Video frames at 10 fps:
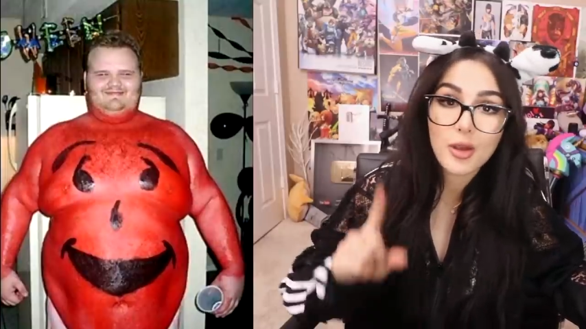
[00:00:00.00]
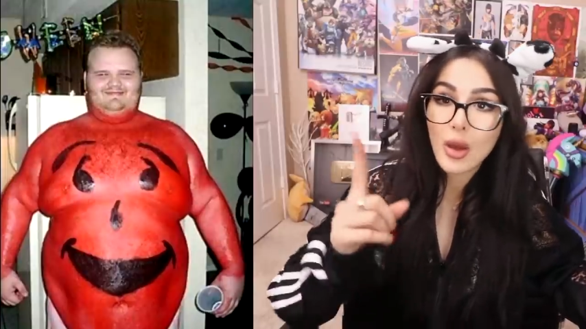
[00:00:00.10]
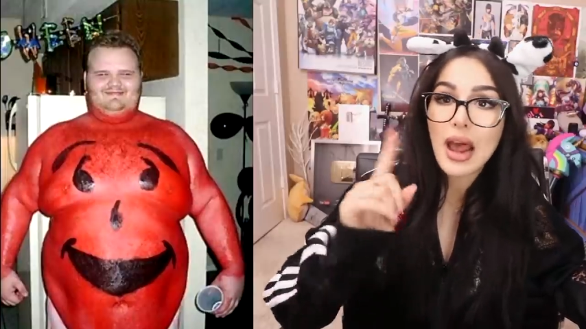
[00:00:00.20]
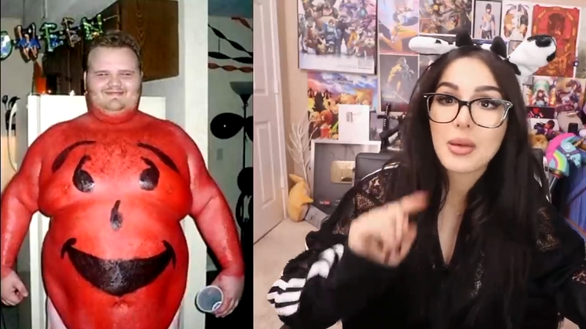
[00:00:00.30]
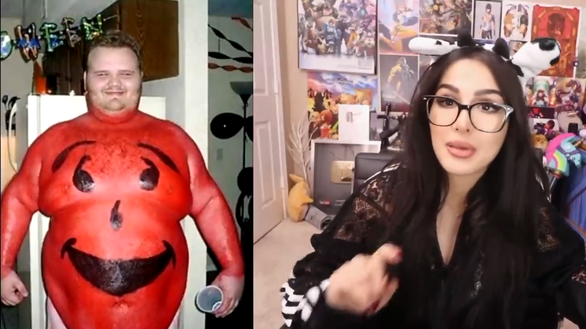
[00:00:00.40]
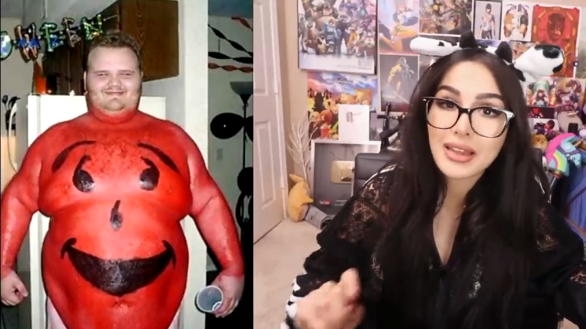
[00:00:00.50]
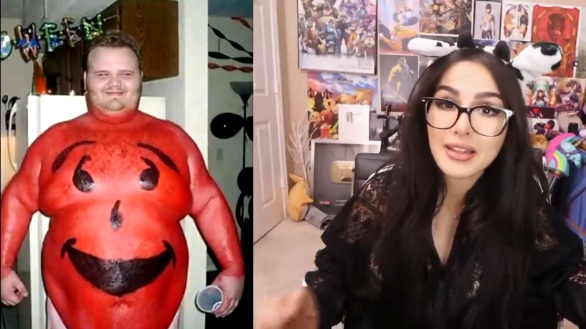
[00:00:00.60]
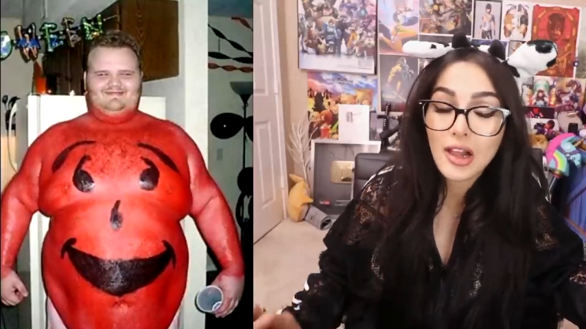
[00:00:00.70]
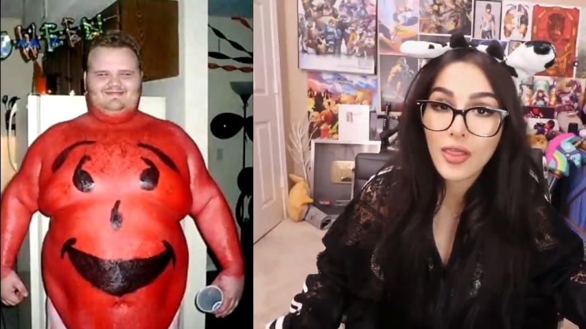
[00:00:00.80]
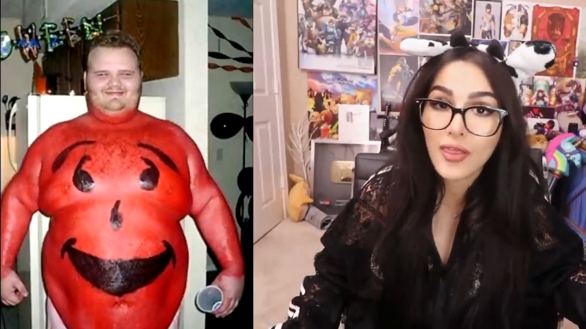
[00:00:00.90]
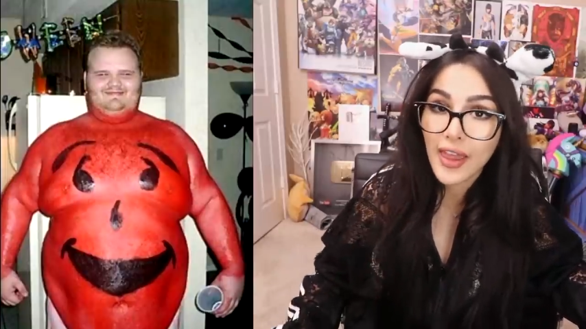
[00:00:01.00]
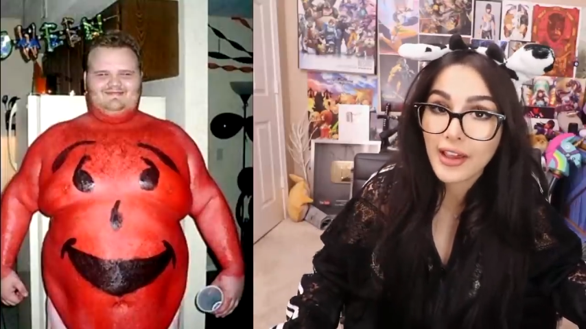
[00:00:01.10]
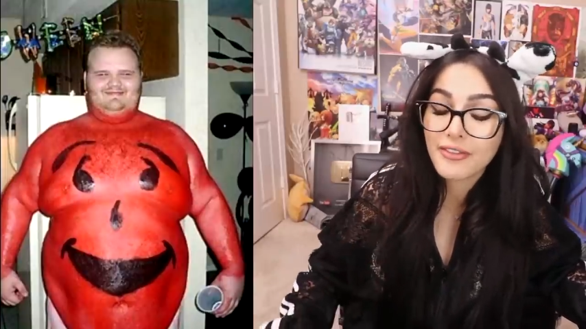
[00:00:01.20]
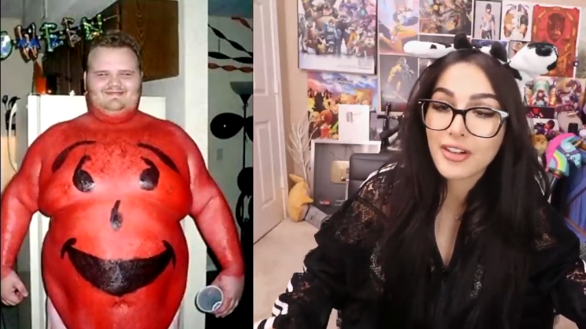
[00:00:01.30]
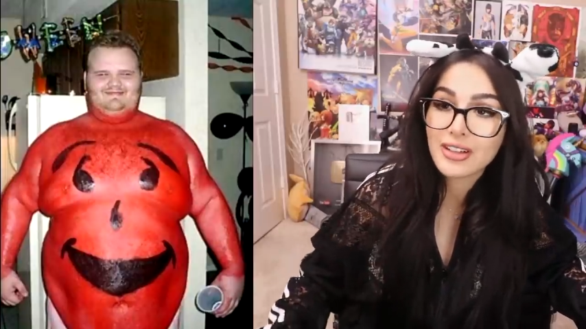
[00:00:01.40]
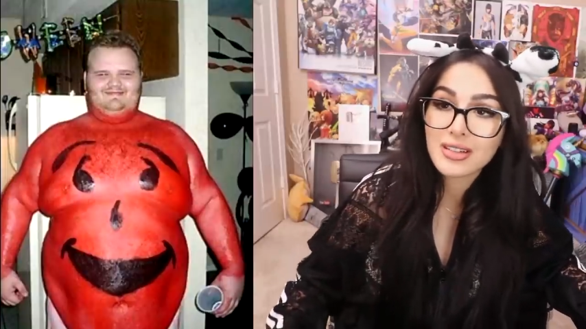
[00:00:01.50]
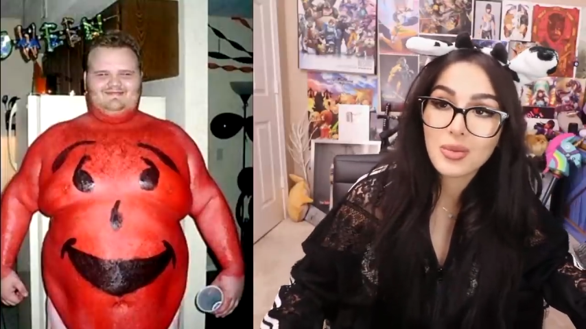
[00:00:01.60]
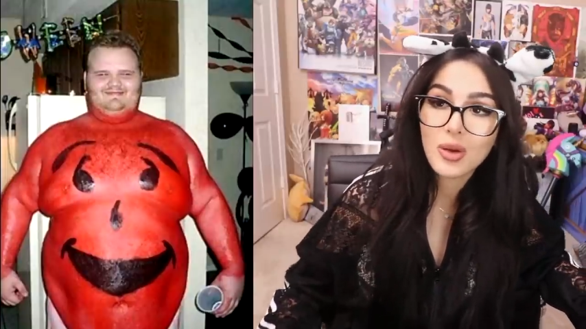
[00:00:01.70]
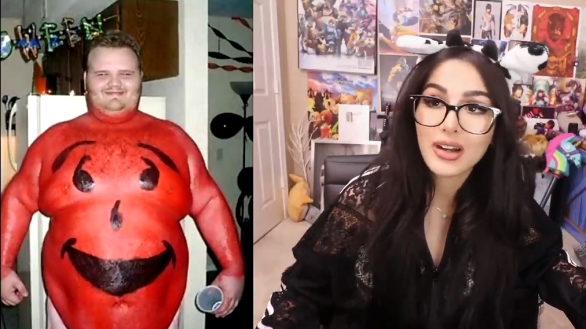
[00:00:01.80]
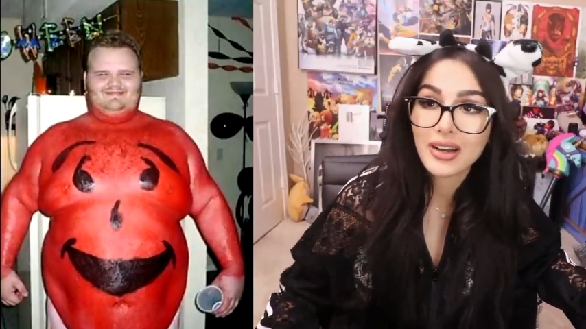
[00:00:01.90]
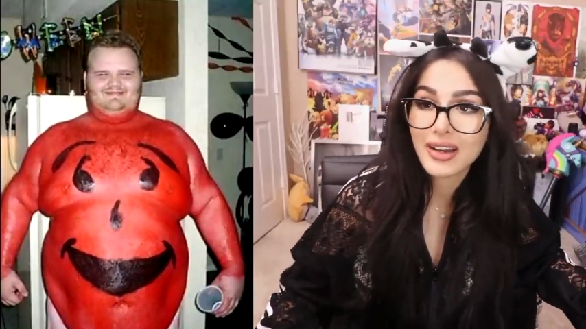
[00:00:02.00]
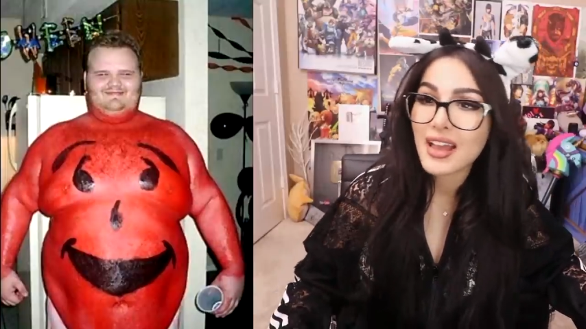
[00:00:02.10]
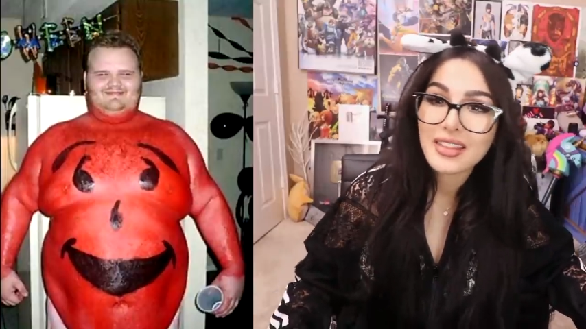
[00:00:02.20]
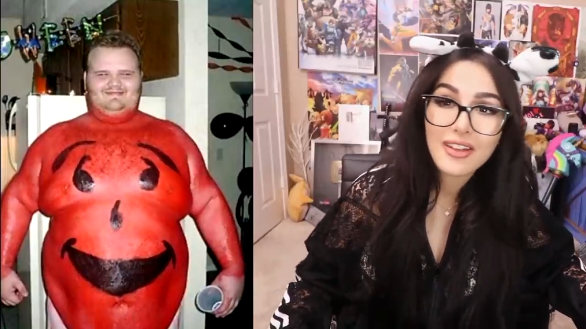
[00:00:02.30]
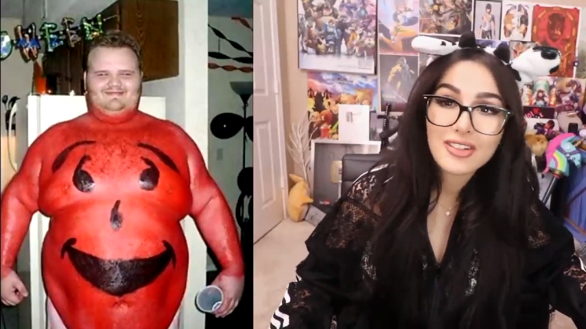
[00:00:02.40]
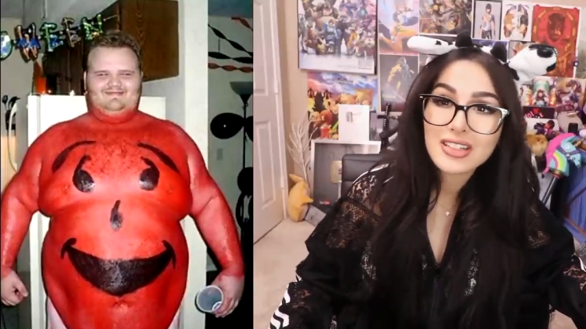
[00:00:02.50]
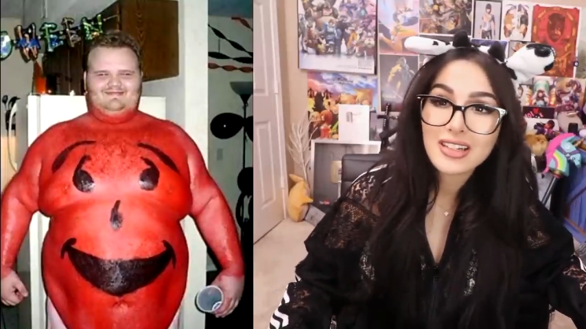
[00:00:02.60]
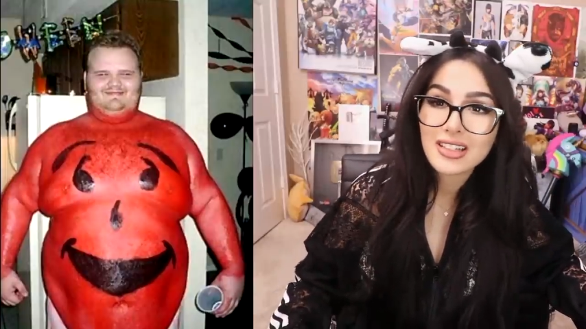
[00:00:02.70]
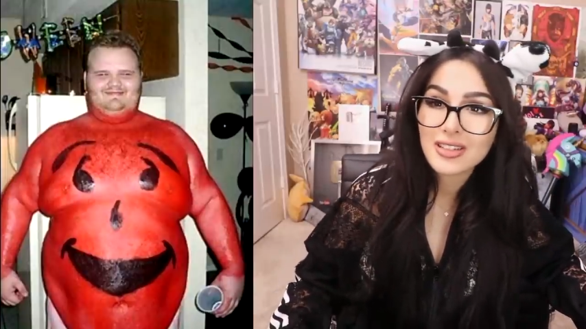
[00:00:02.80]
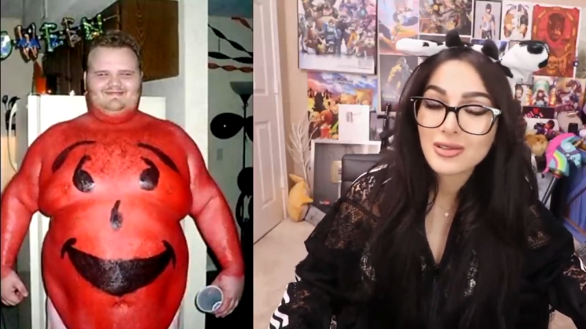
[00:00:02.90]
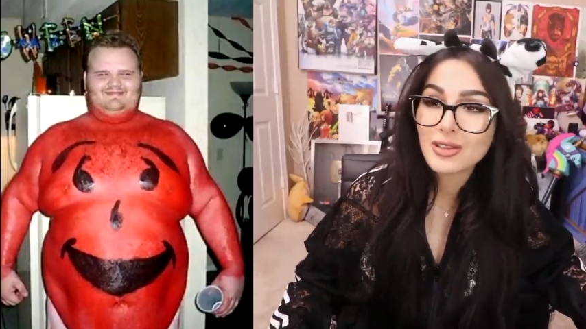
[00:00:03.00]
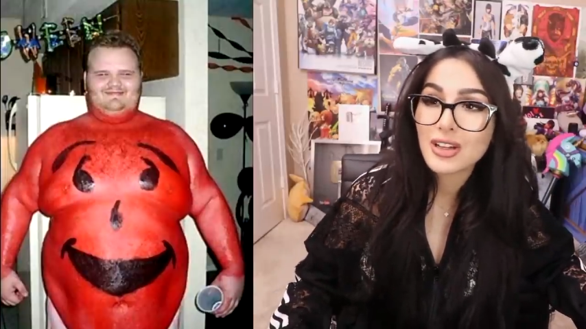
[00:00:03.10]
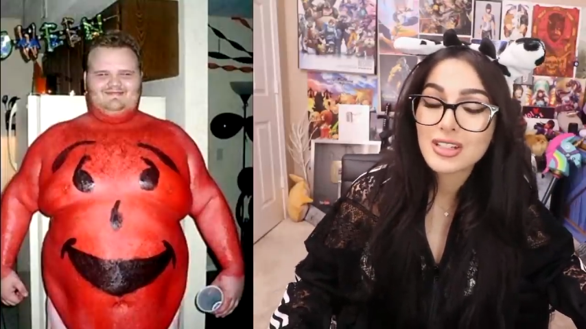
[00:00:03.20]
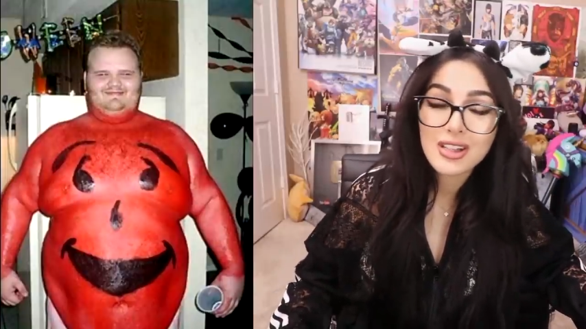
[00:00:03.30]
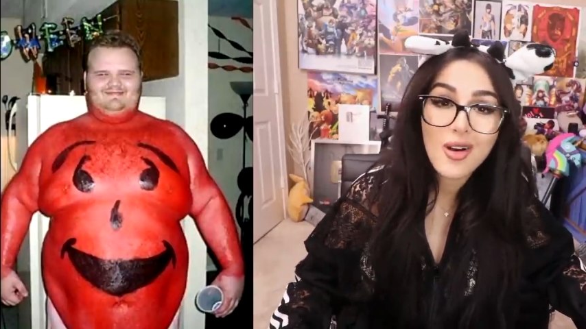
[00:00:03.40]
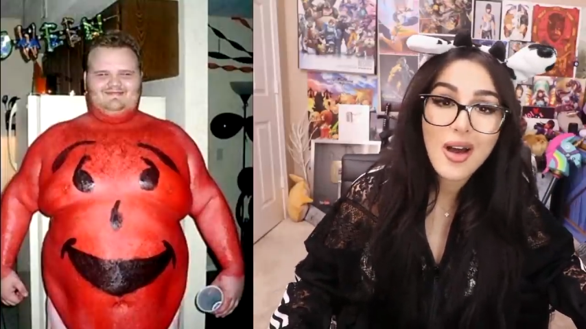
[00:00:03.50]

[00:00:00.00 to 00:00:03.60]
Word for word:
Speaker 1: You gotta be a little thick for it to work. I've never seen a dude look so